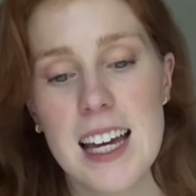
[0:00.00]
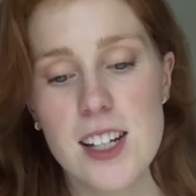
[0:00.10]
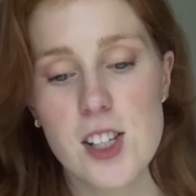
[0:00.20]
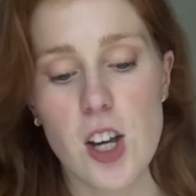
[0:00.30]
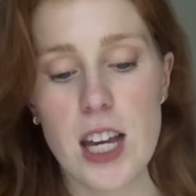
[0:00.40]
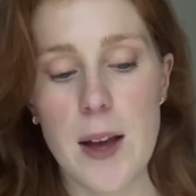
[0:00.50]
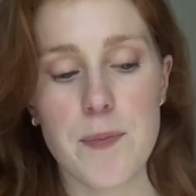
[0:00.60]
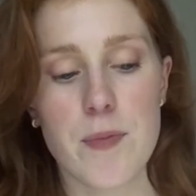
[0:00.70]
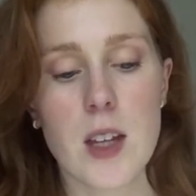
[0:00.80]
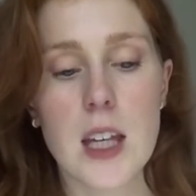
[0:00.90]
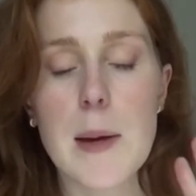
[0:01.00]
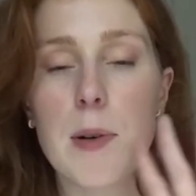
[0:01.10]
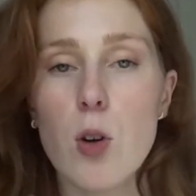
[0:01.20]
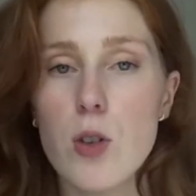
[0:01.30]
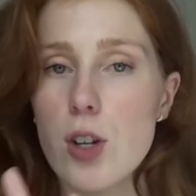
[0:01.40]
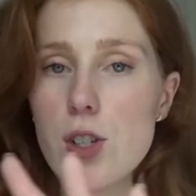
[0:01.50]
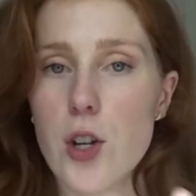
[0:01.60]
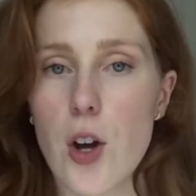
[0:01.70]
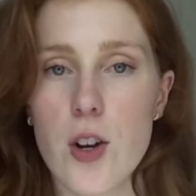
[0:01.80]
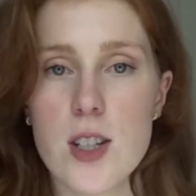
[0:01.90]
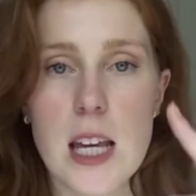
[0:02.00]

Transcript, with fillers: And so yeah, keeping all those tones,